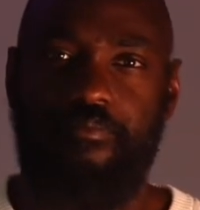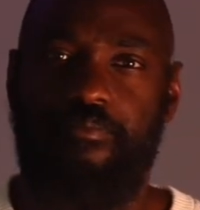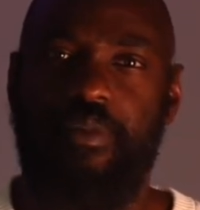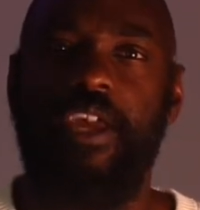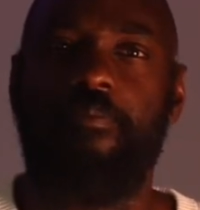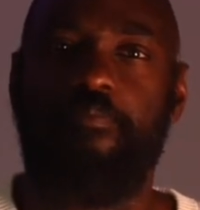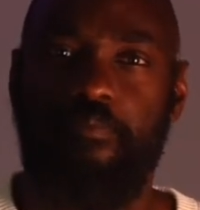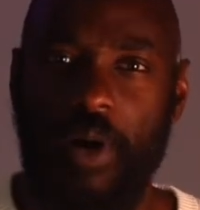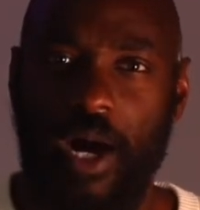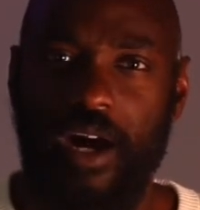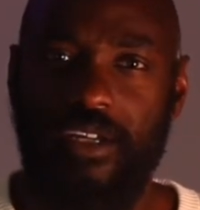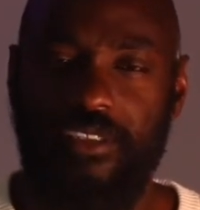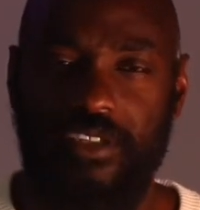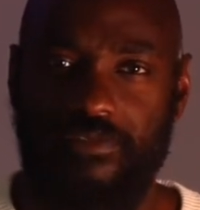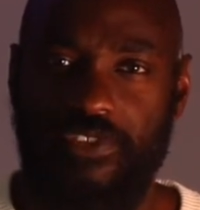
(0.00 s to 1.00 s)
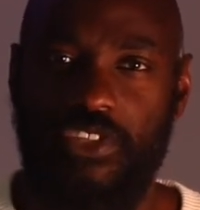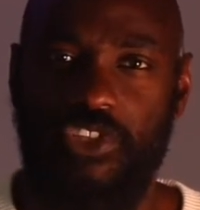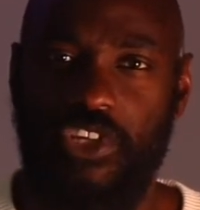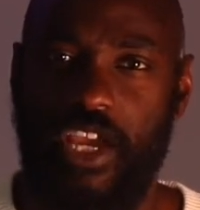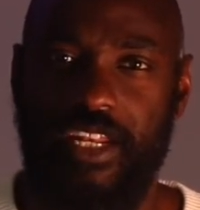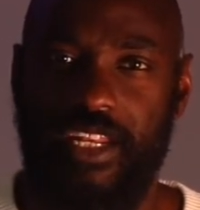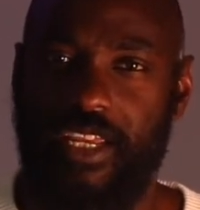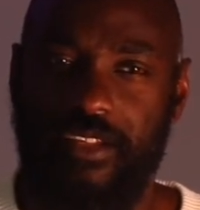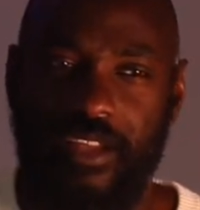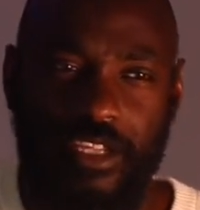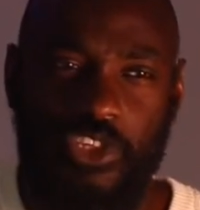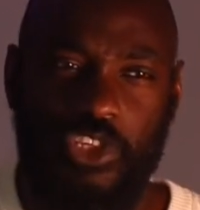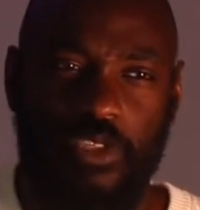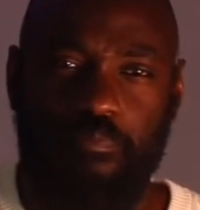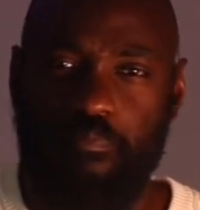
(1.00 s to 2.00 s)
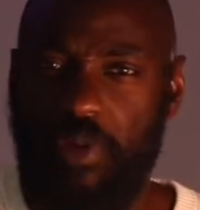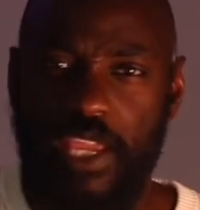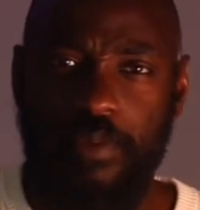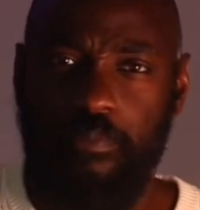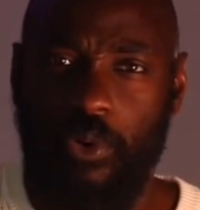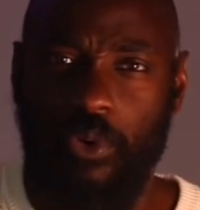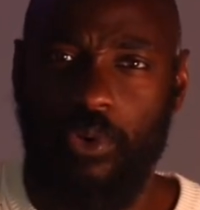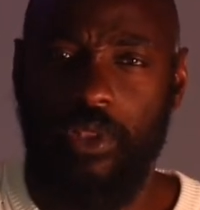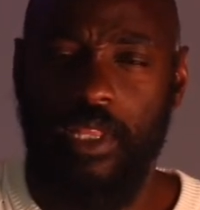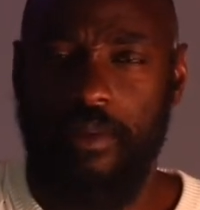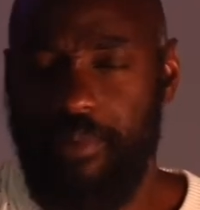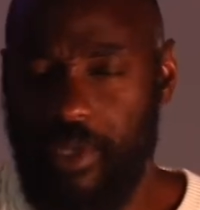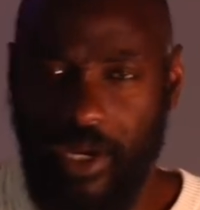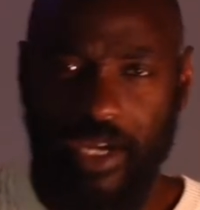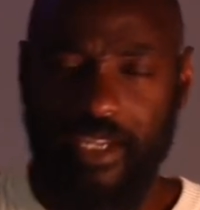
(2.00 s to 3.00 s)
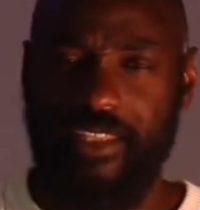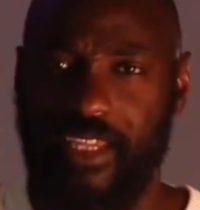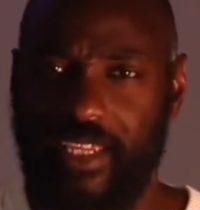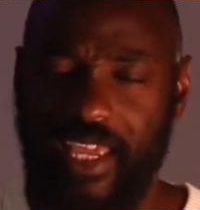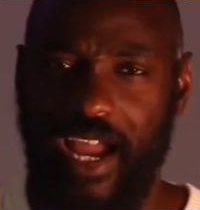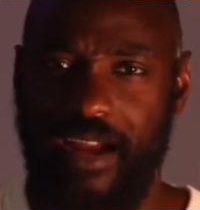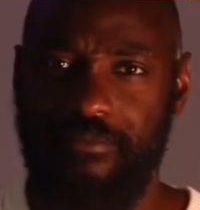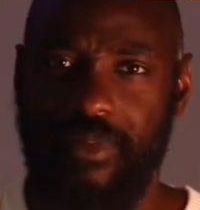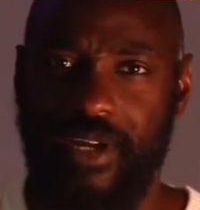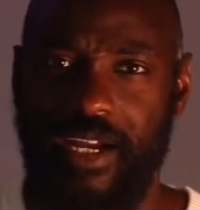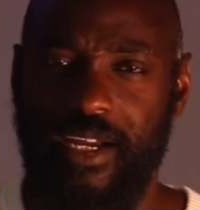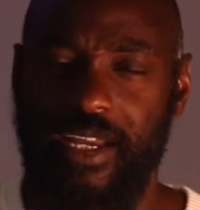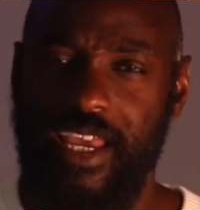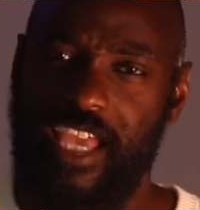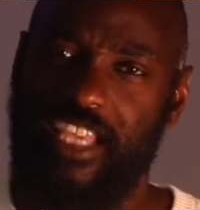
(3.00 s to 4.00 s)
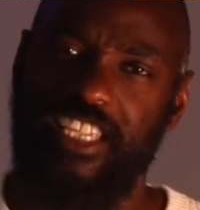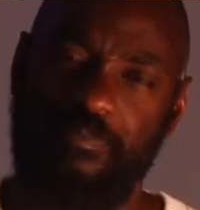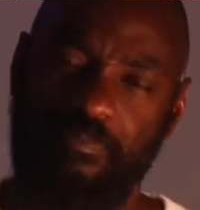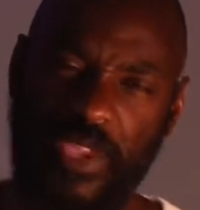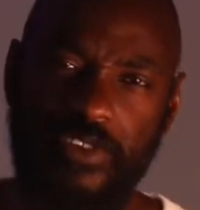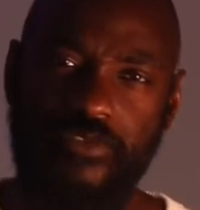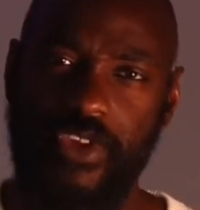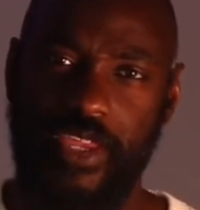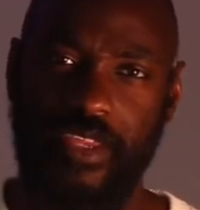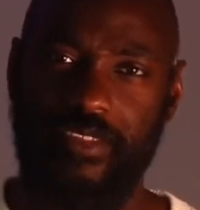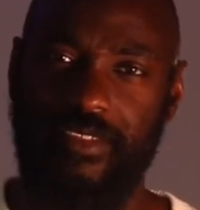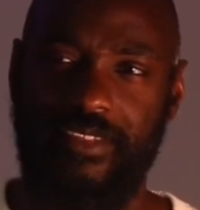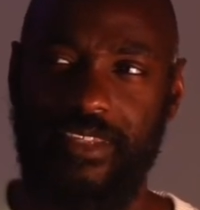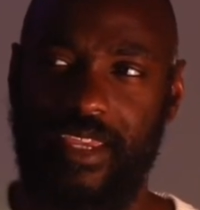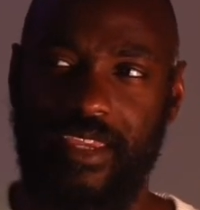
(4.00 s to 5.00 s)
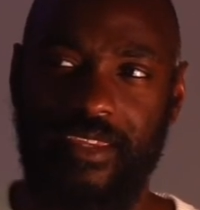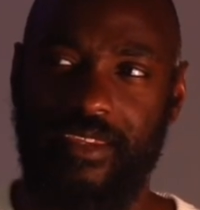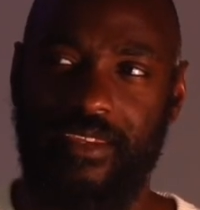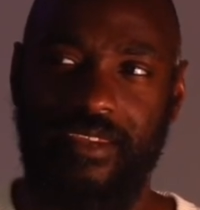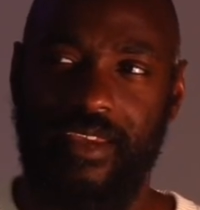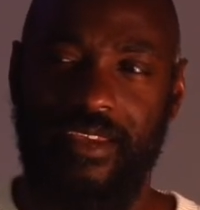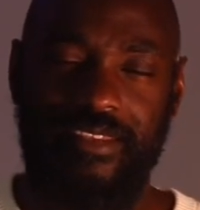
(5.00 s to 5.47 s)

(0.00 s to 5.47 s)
be a part of the journey and not just people behind the camera experiencing